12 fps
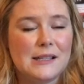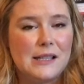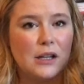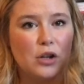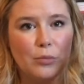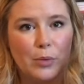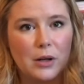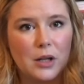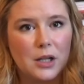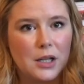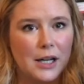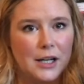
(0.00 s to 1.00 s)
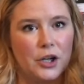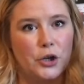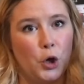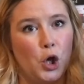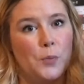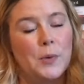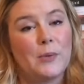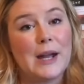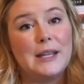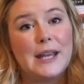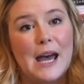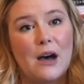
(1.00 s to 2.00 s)
single book kind of girl, but
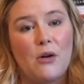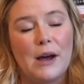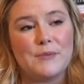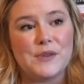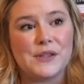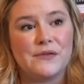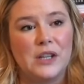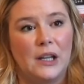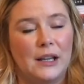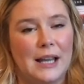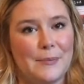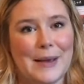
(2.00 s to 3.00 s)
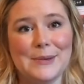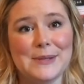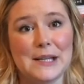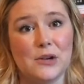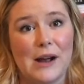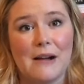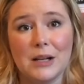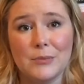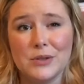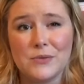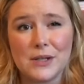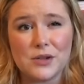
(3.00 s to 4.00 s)
right now I'm just feeling like bouncing around in
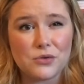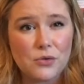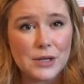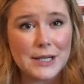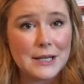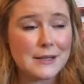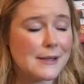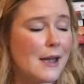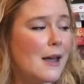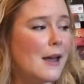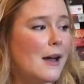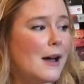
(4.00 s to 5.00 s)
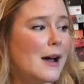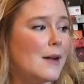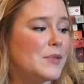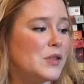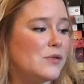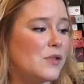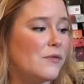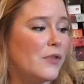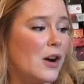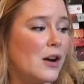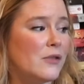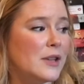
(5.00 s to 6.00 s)
between stories. So
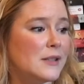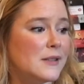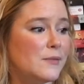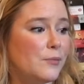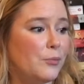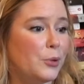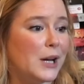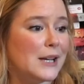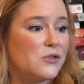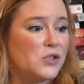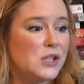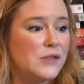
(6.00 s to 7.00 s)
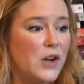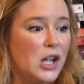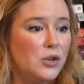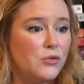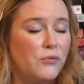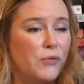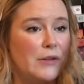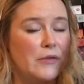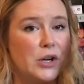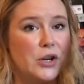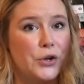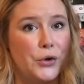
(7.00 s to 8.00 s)
far this book has just followed
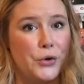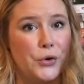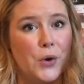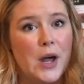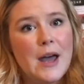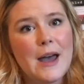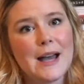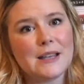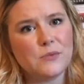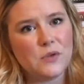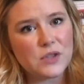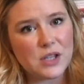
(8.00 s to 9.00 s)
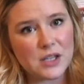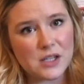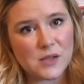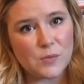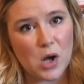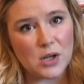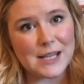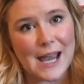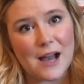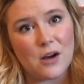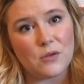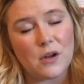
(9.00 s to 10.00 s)
River, who has moved to this small
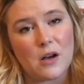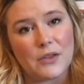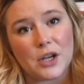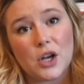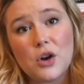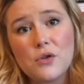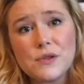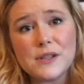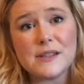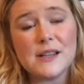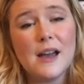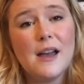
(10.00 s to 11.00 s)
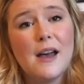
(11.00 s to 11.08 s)
town on the coast.